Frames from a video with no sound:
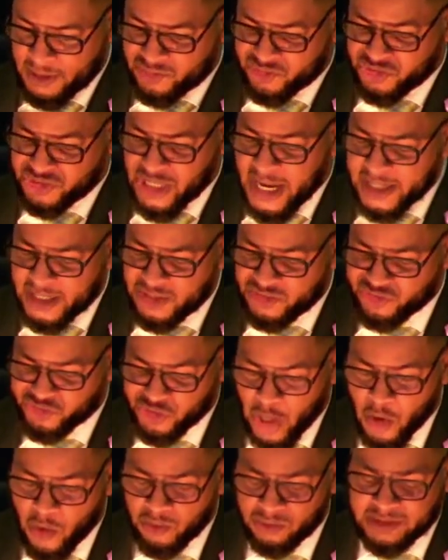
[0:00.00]
Studies
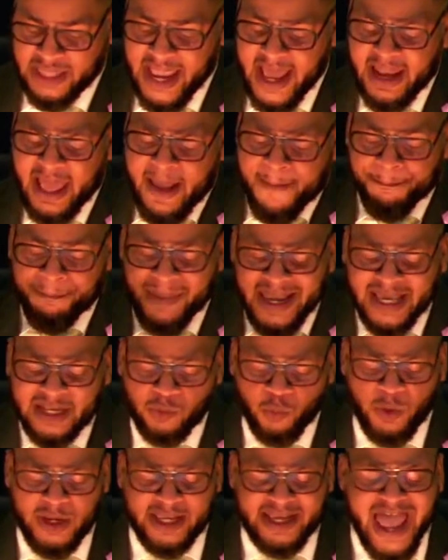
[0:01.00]
show that
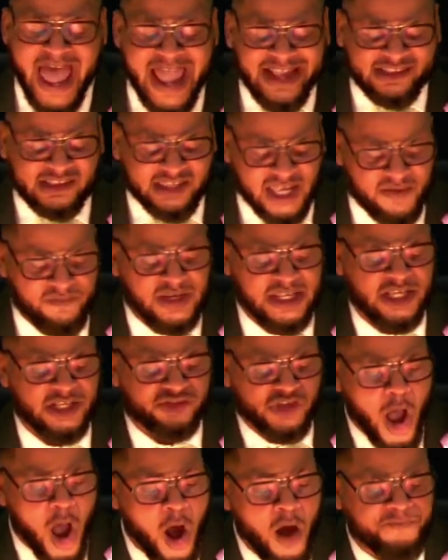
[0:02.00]
midweek
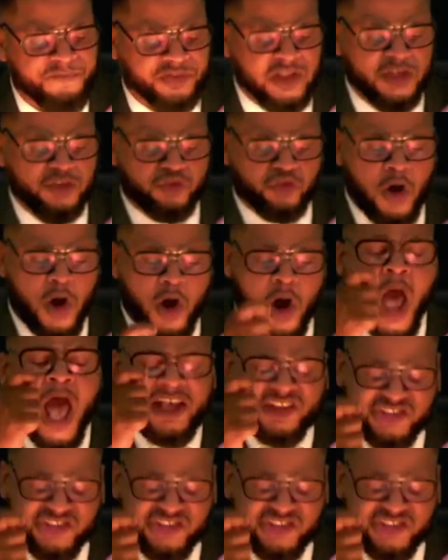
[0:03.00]
activities often draw